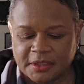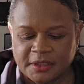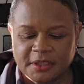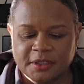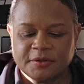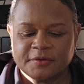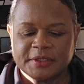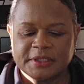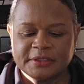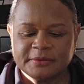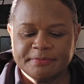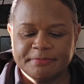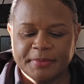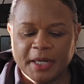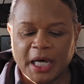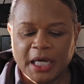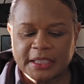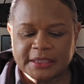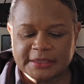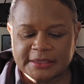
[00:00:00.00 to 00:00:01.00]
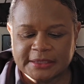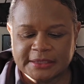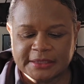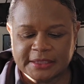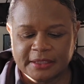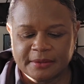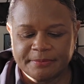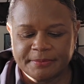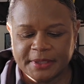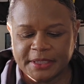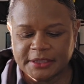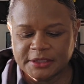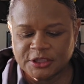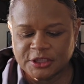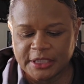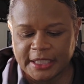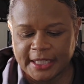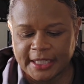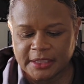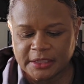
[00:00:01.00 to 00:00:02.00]
You know, these boxes can be a
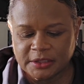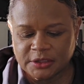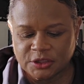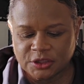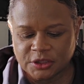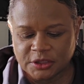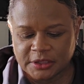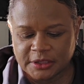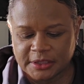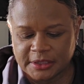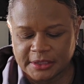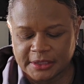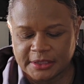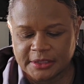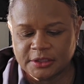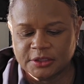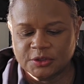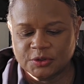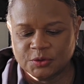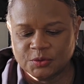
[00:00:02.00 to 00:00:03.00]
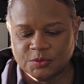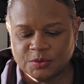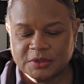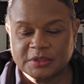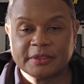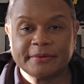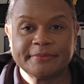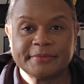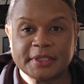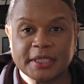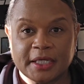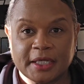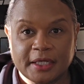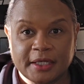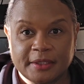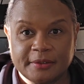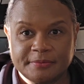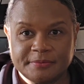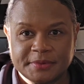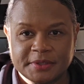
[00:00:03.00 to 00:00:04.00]
challenge to get into
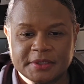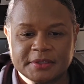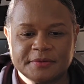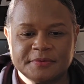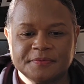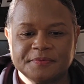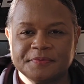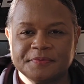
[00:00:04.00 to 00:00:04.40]
sometimes.